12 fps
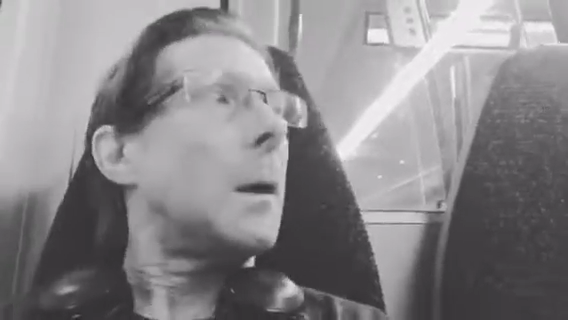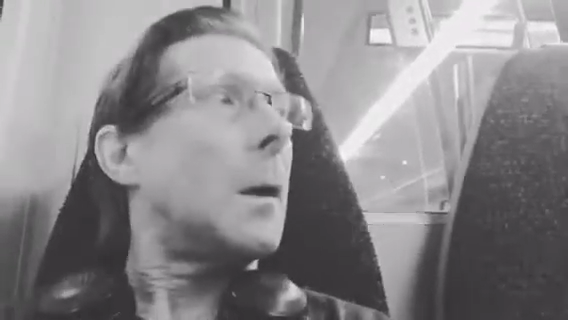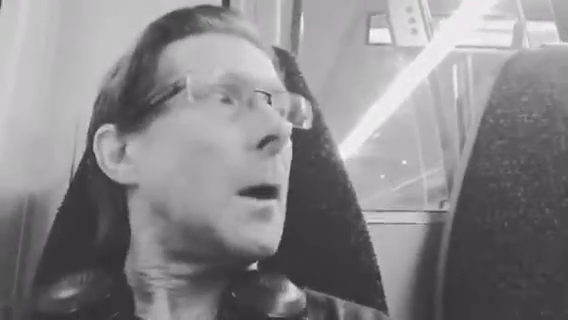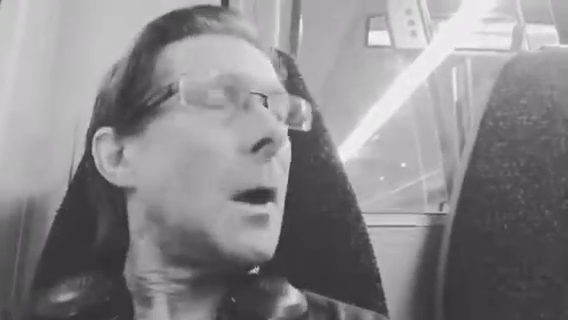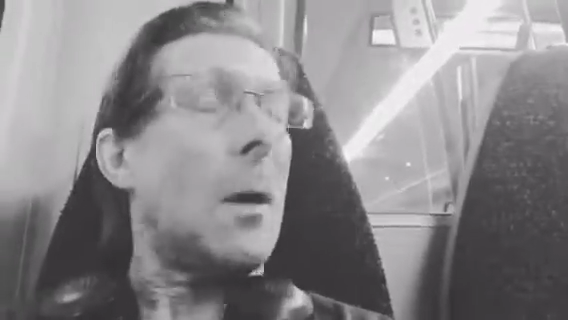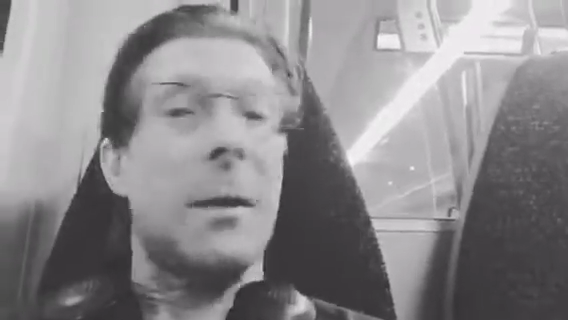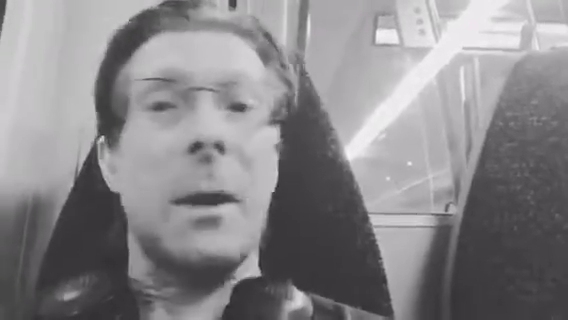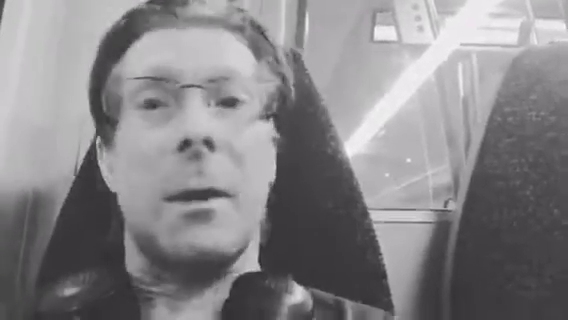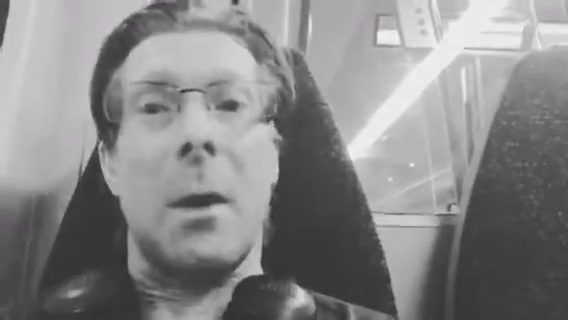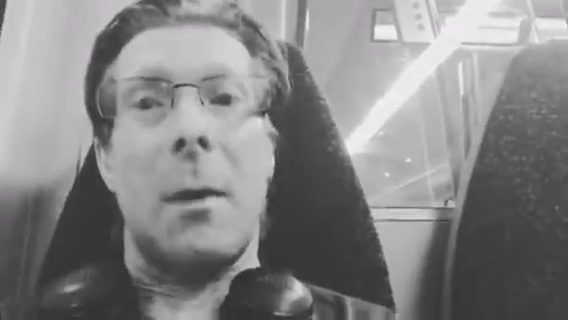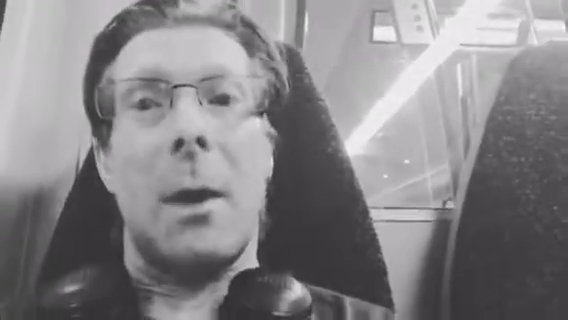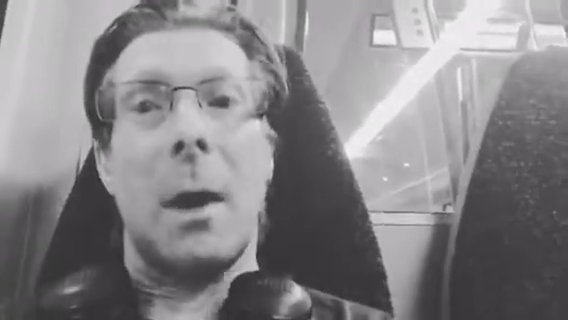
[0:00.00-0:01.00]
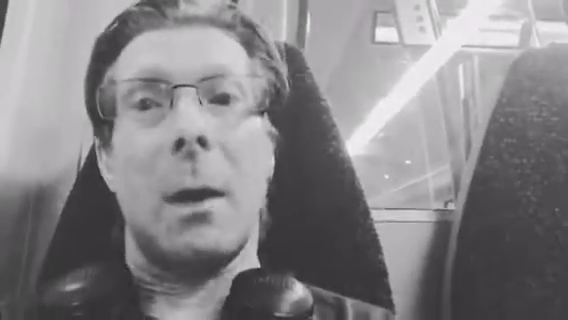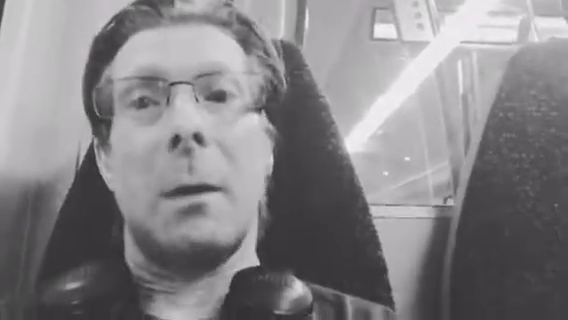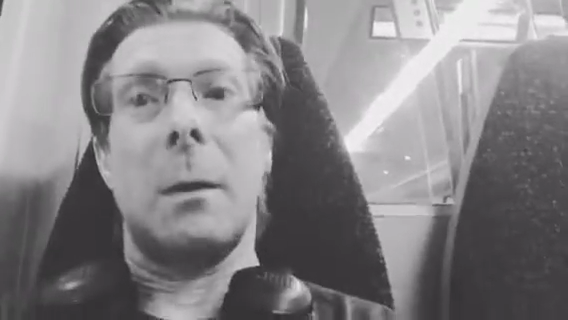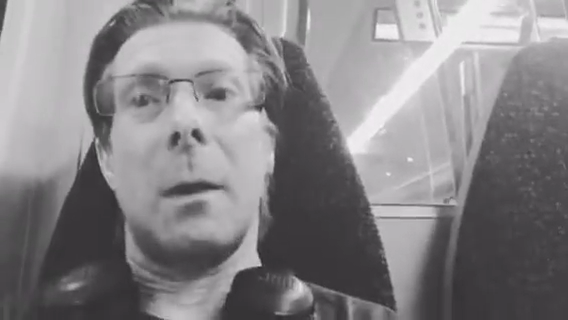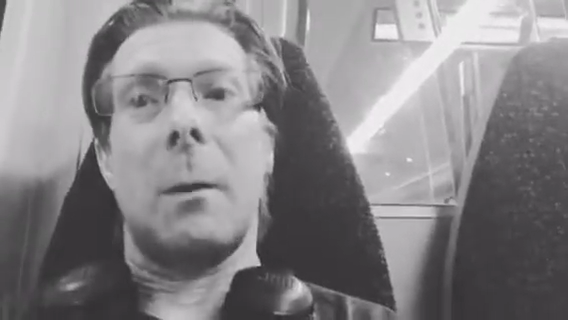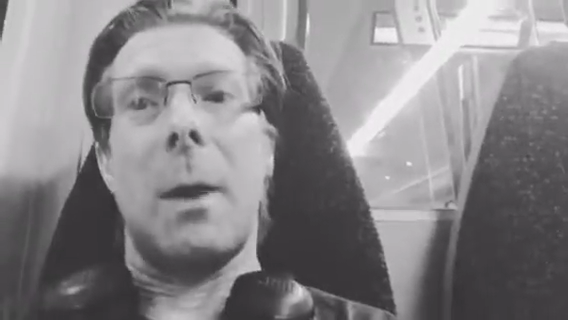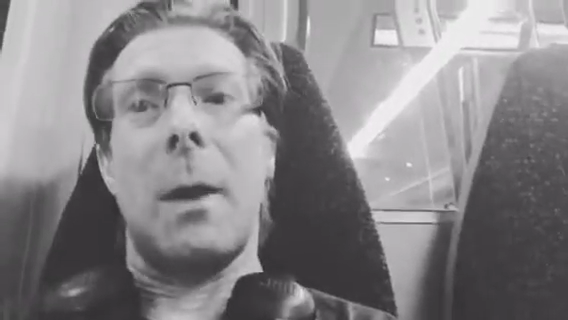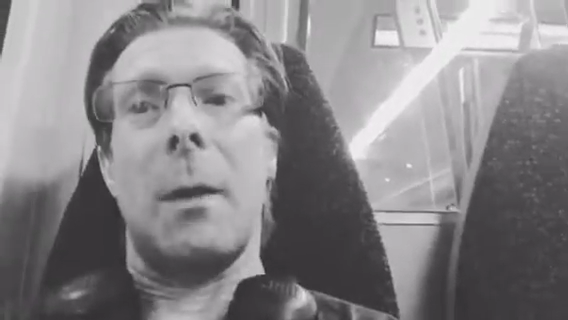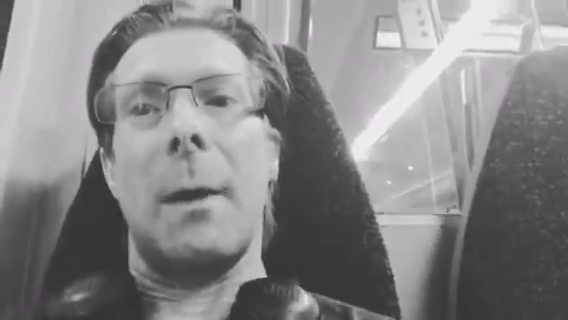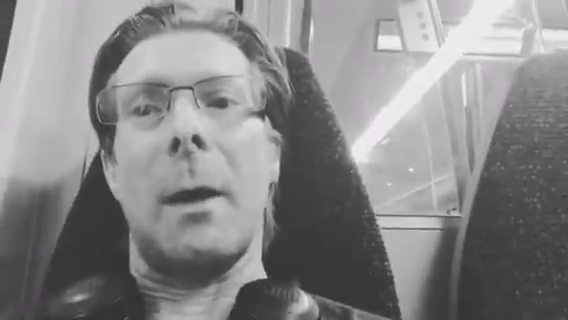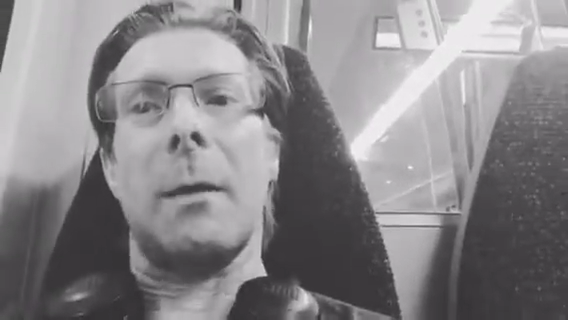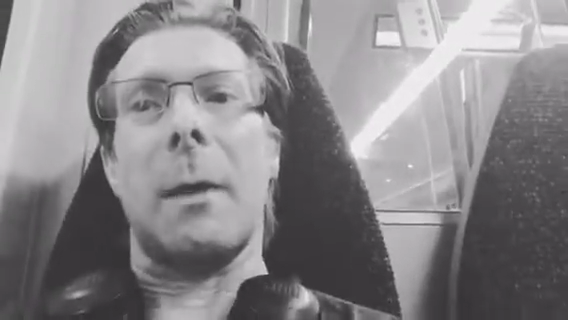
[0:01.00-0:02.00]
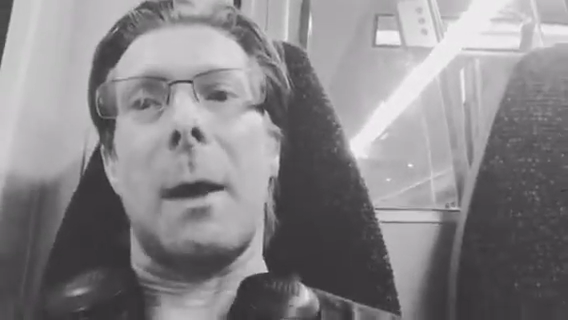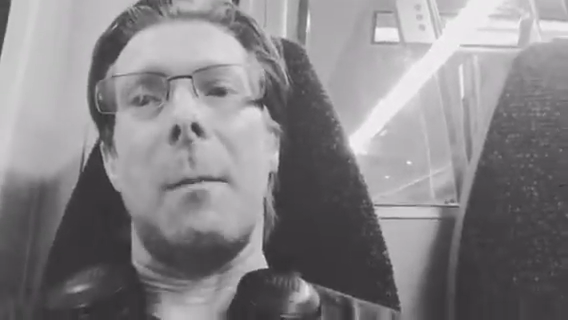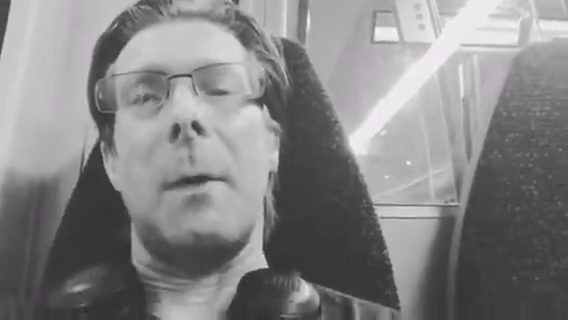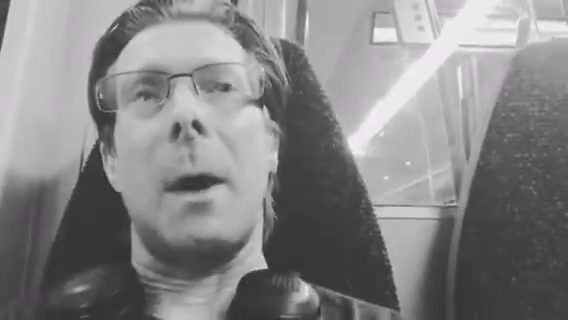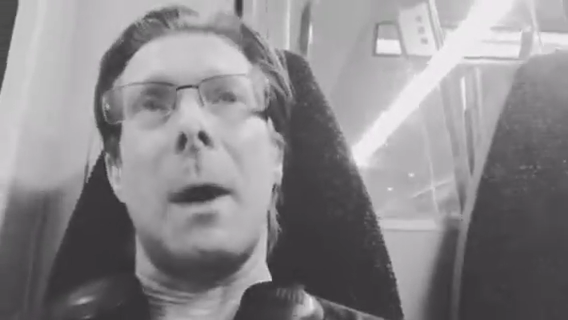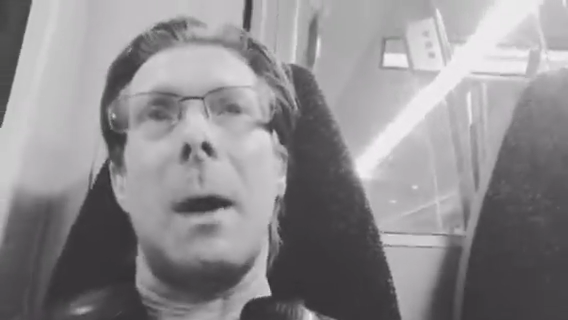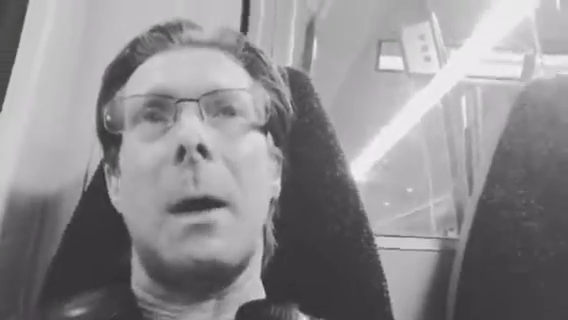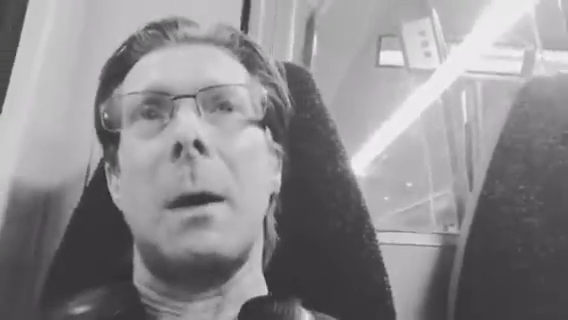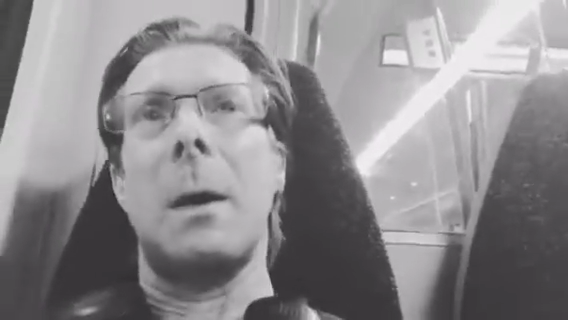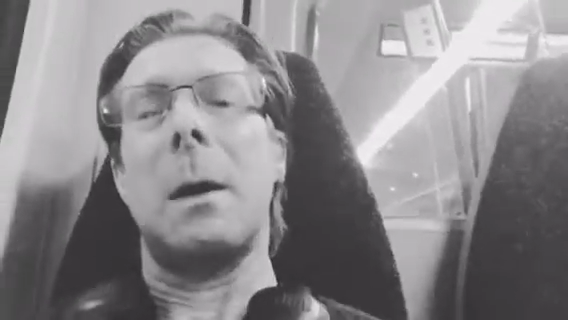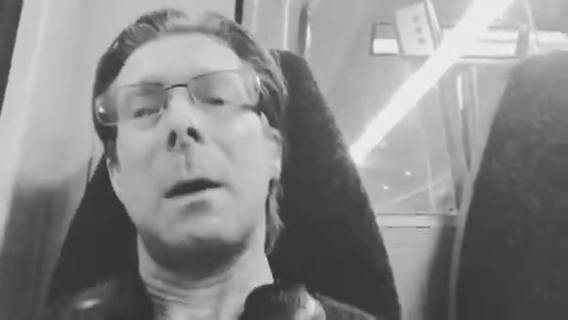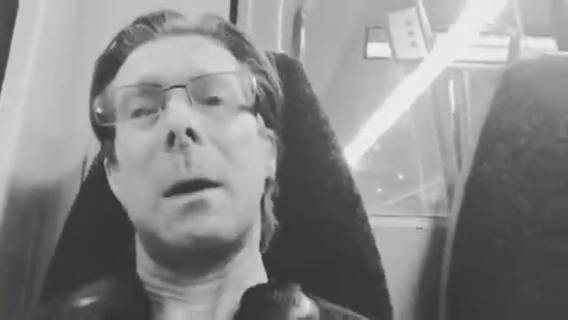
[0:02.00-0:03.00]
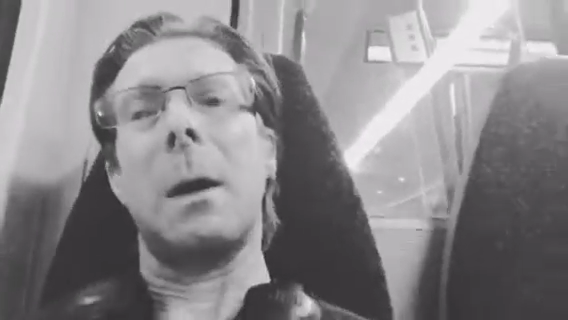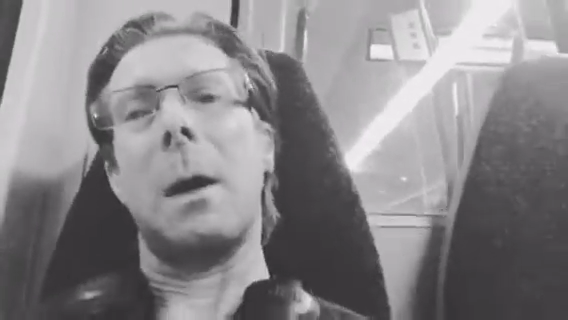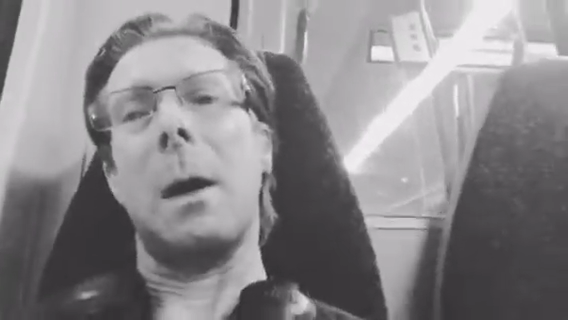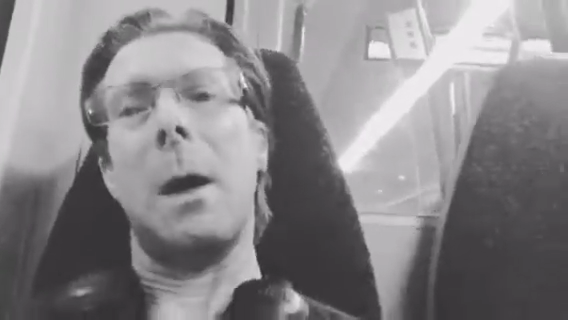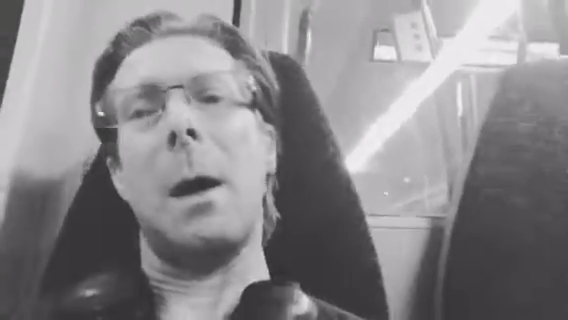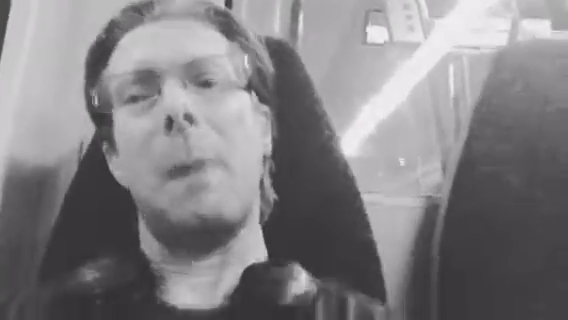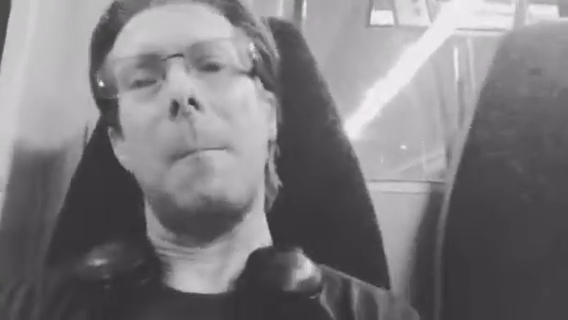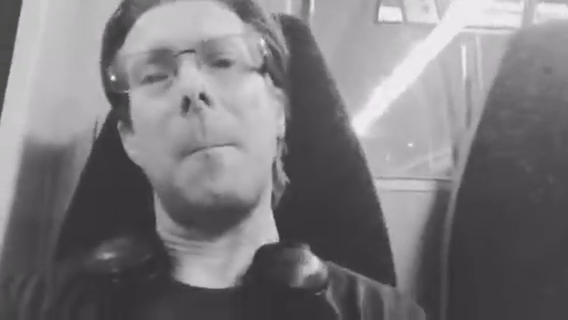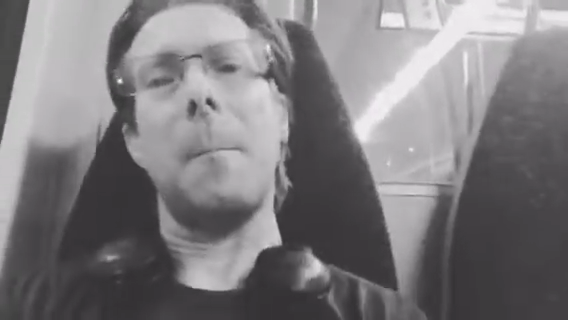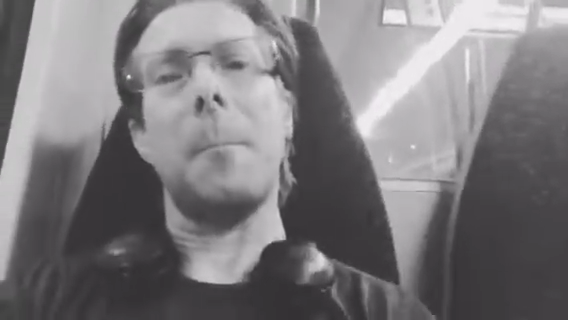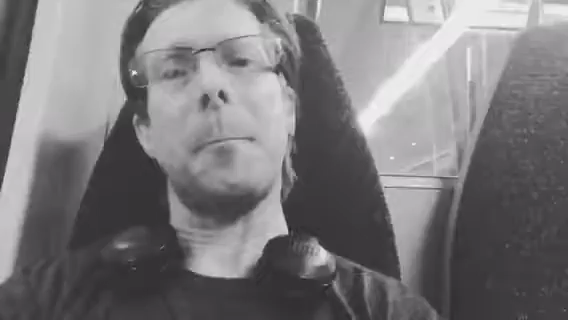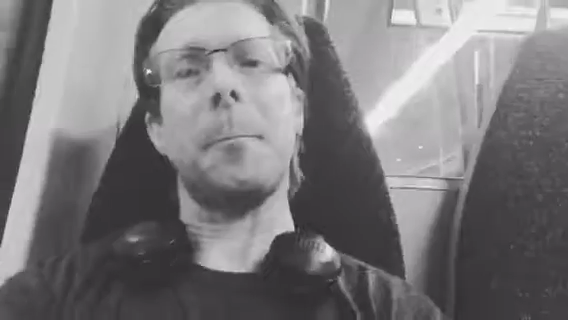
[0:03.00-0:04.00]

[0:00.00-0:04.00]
And I did go there. I went there on that same day. And